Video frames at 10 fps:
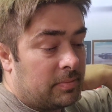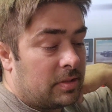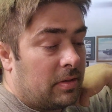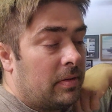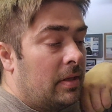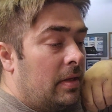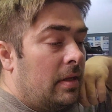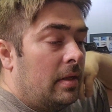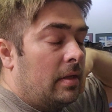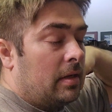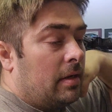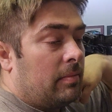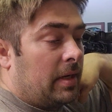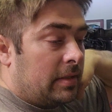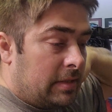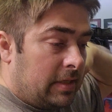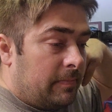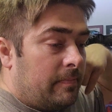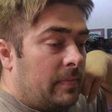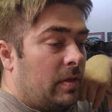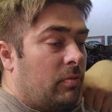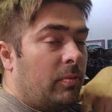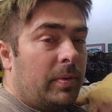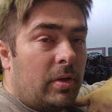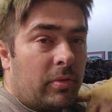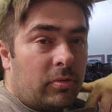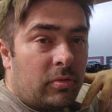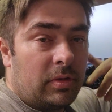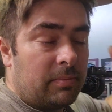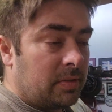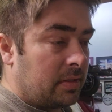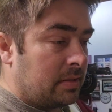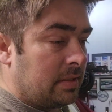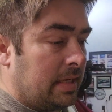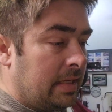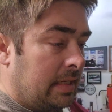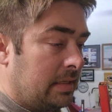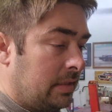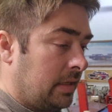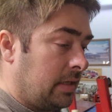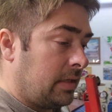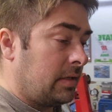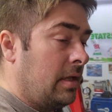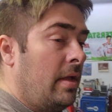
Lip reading: So like I said, we'll be going through them to get it, and